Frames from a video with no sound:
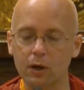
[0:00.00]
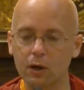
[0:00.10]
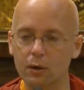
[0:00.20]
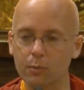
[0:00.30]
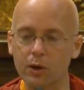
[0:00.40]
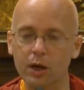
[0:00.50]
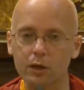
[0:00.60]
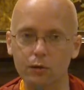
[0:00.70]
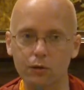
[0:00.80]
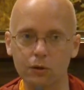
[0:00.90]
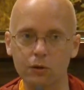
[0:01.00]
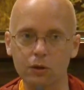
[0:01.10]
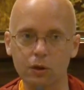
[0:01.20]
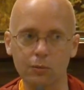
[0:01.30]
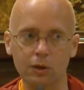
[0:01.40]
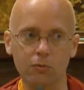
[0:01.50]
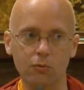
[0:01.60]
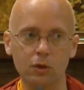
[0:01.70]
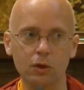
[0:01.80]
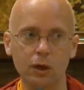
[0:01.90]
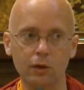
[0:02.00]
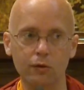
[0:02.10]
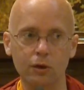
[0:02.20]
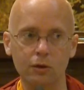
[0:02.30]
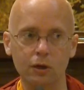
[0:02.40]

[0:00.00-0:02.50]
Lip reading: practicing the Dharma and realizing